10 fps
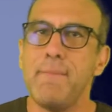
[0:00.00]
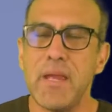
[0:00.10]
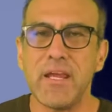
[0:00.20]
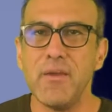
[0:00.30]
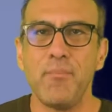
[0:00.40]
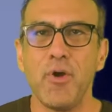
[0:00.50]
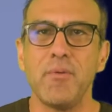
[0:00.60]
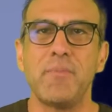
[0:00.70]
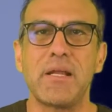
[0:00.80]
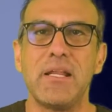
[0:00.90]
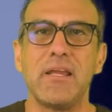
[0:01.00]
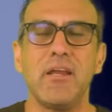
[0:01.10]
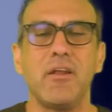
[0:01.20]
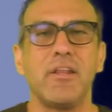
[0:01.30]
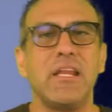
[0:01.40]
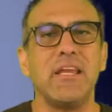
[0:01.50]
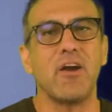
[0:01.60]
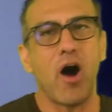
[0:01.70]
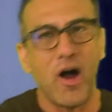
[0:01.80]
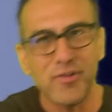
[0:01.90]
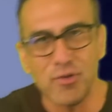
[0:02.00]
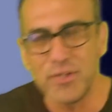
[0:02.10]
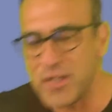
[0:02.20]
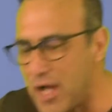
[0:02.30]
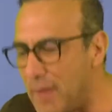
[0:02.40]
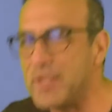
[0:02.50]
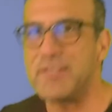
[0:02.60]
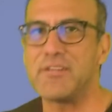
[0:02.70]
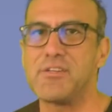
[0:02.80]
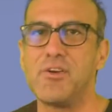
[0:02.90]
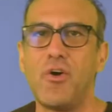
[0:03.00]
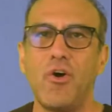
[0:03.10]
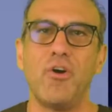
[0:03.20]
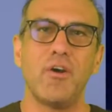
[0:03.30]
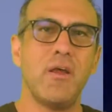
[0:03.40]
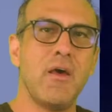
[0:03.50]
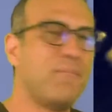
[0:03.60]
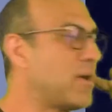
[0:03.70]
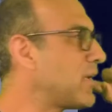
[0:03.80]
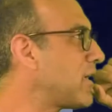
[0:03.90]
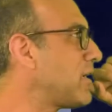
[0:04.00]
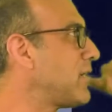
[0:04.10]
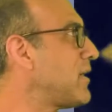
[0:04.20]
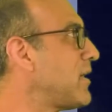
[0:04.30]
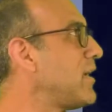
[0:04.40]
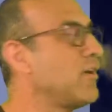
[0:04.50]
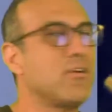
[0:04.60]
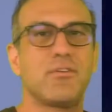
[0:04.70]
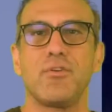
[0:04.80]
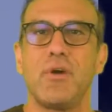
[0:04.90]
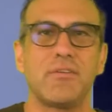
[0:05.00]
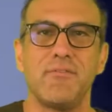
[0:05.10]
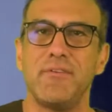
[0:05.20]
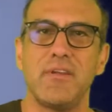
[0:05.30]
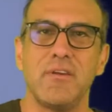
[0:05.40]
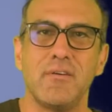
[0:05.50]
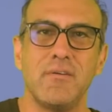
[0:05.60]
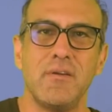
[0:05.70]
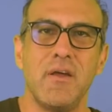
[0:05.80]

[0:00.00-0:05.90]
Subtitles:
Make an appointment by clicking on the link also in the comment section or by clicking here throughout the video.